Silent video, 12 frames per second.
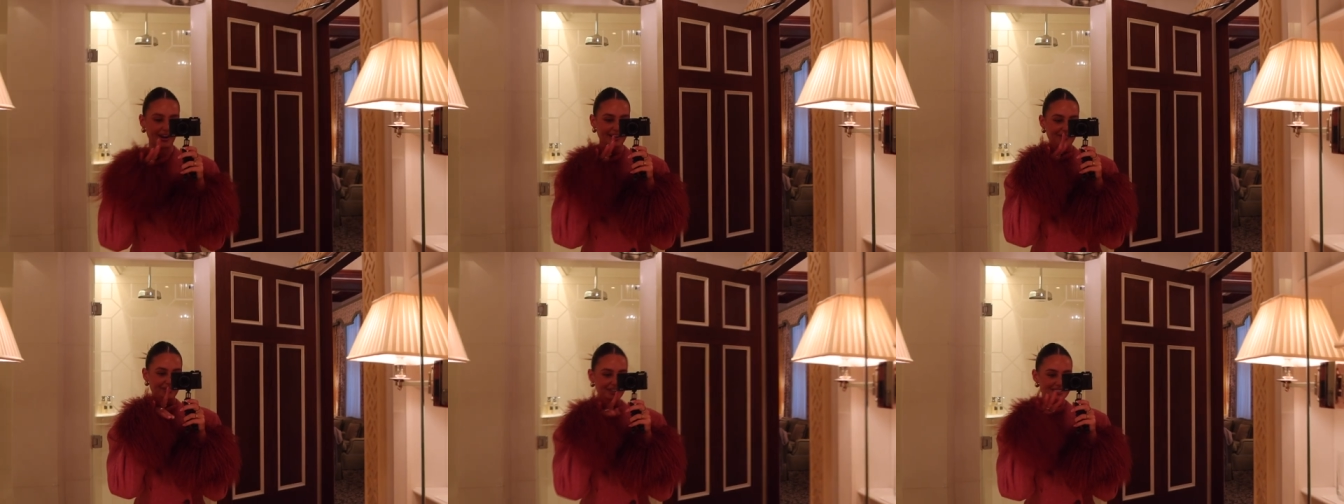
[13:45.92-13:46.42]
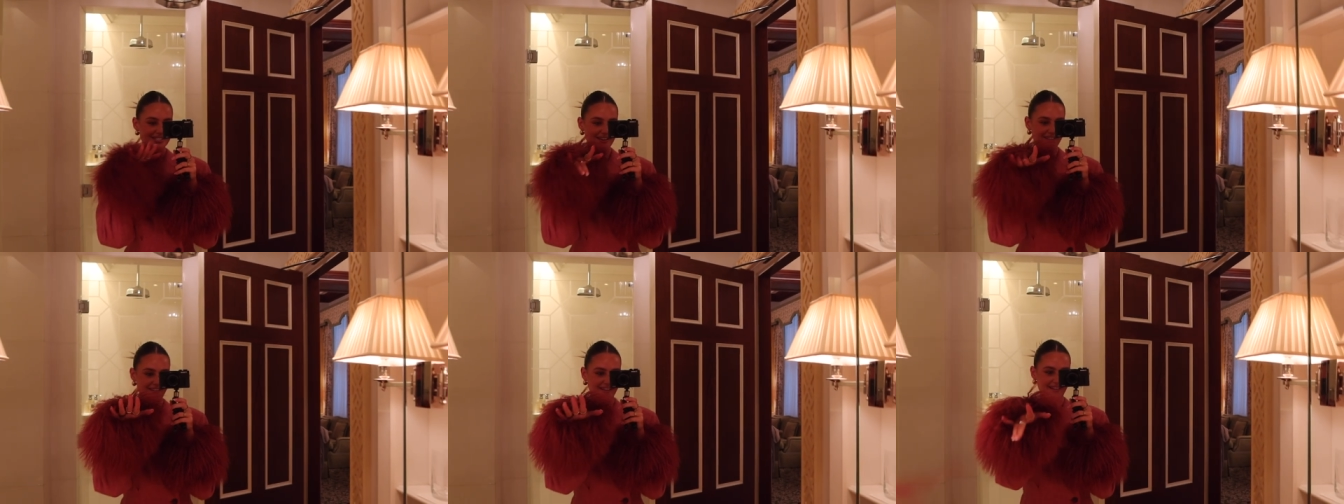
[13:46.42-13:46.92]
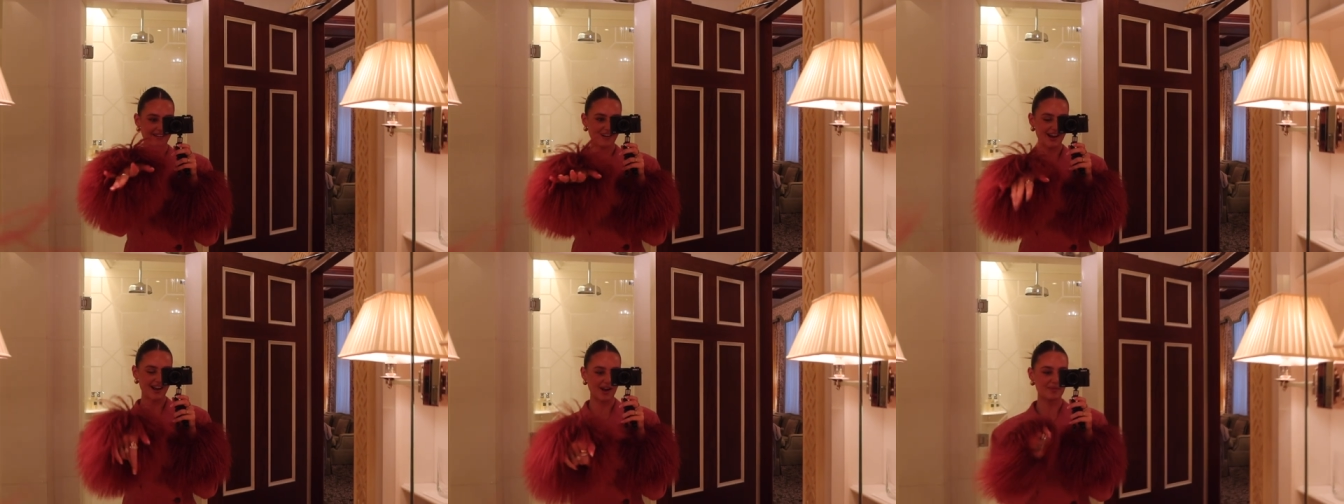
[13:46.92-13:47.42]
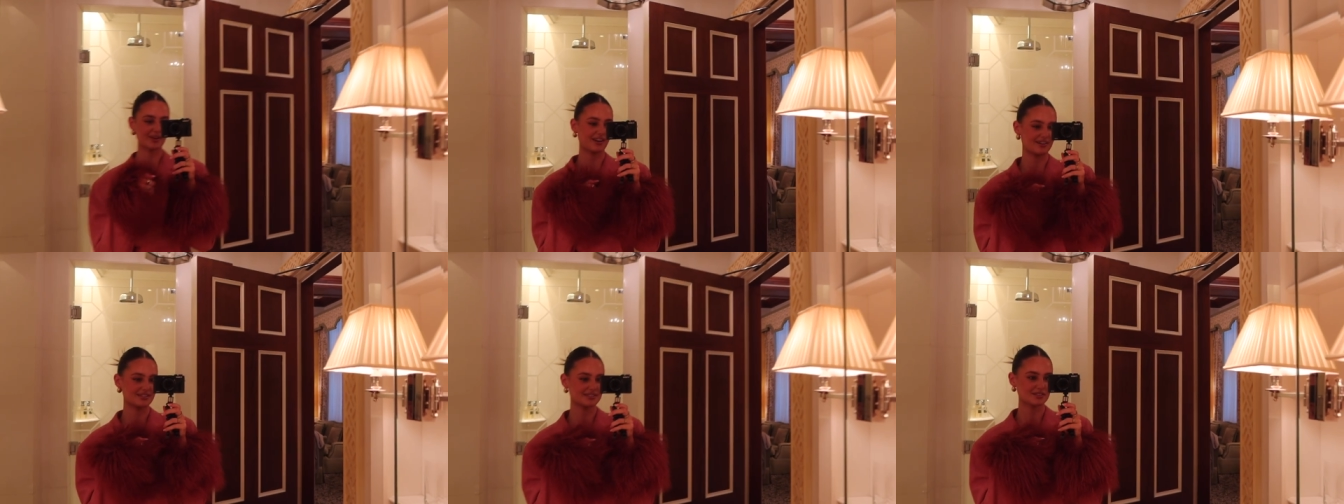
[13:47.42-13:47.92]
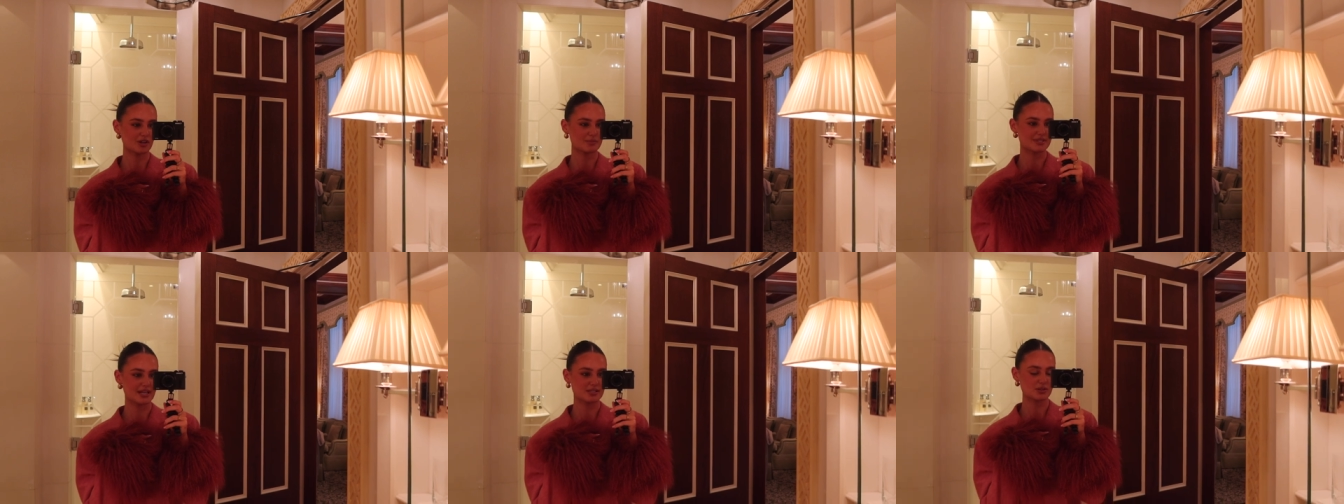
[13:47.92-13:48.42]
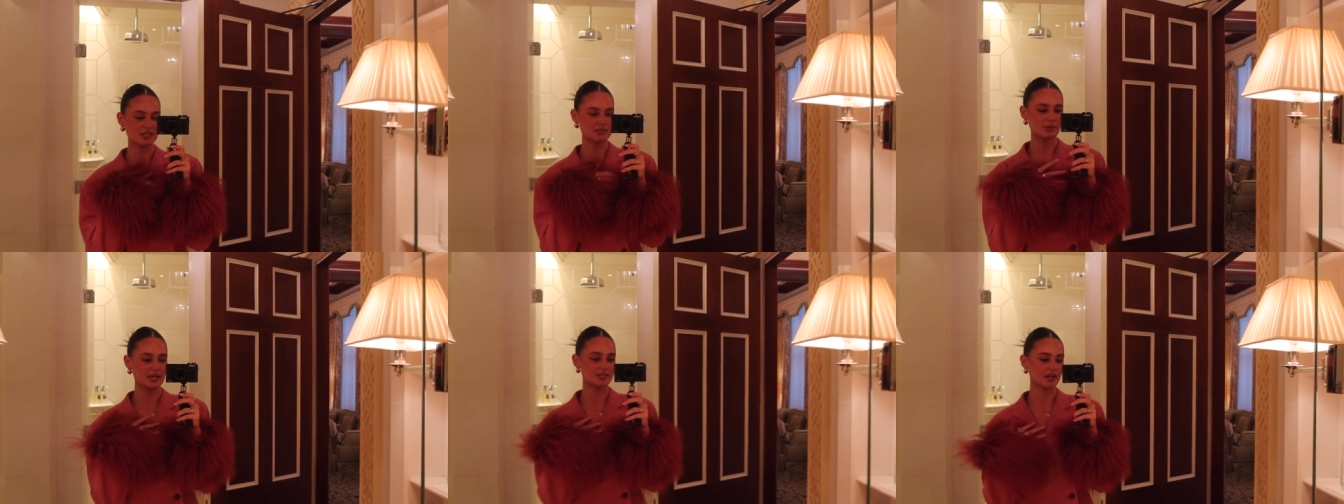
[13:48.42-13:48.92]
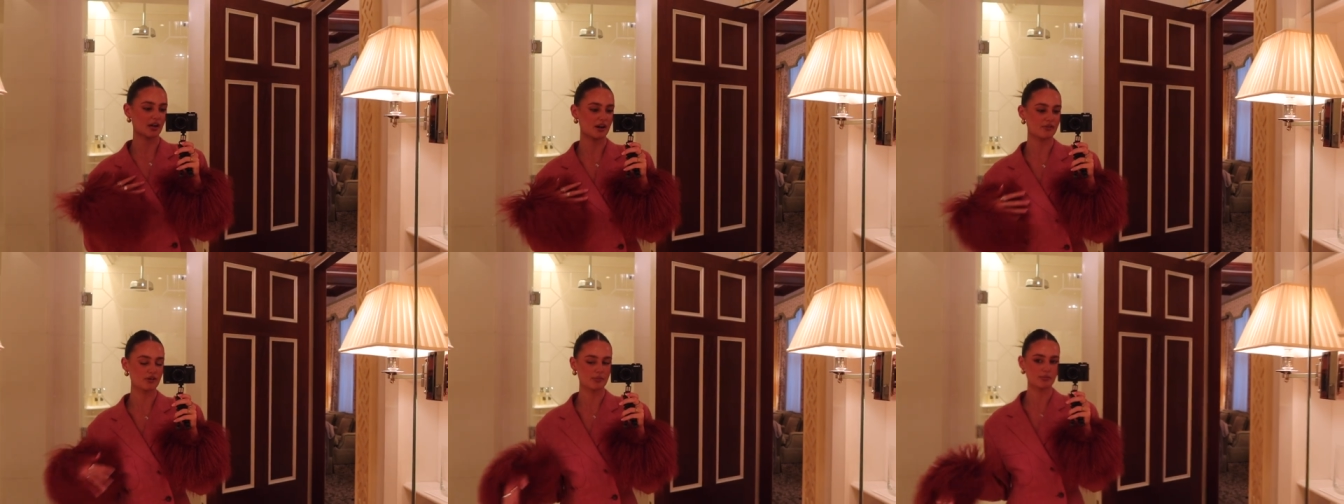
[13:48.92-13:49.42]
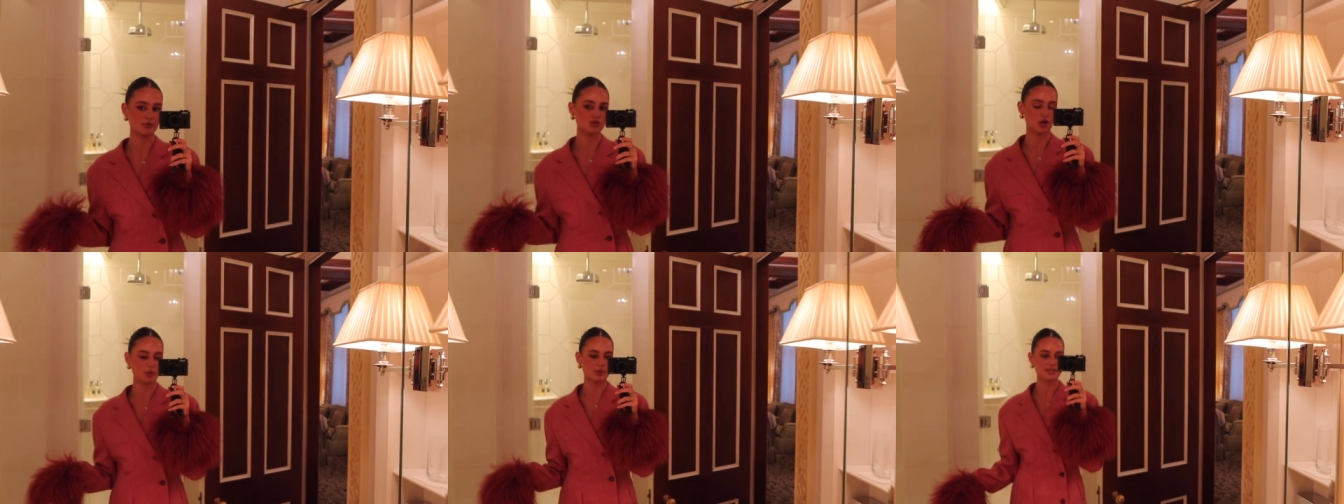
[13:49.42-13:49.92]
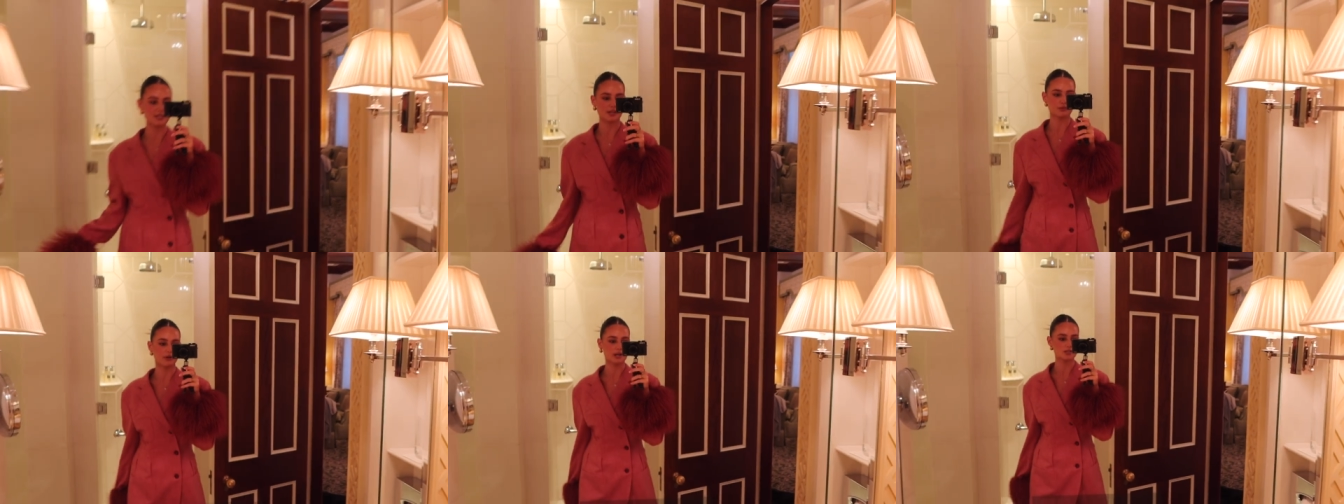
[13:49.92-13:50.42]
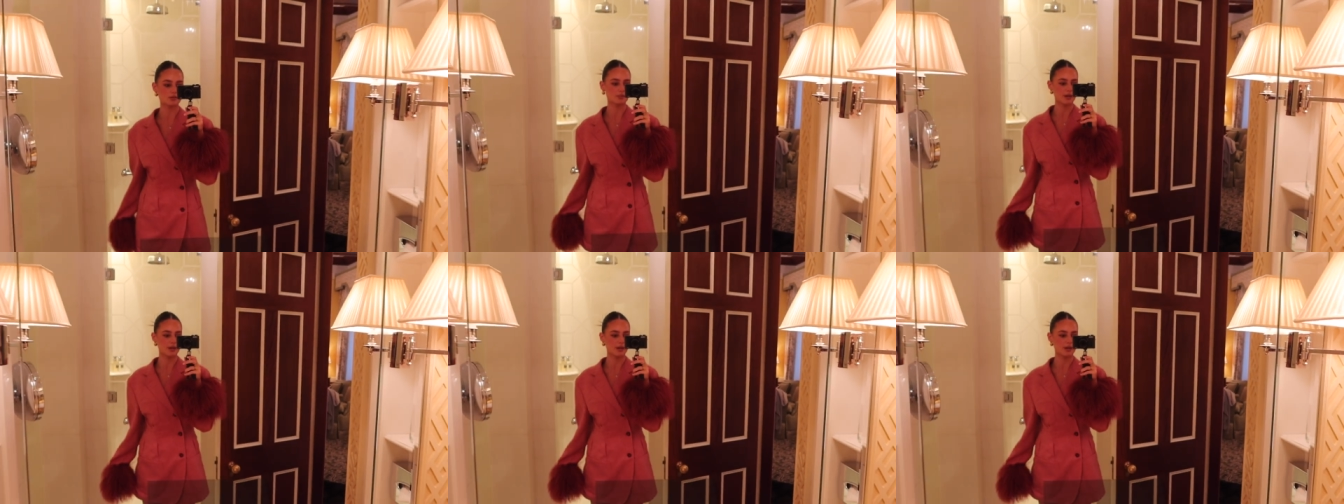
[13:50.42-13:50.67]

ready for dinner. Oh my god, obsessed with this blazer. I got it from Joby. It's like a rental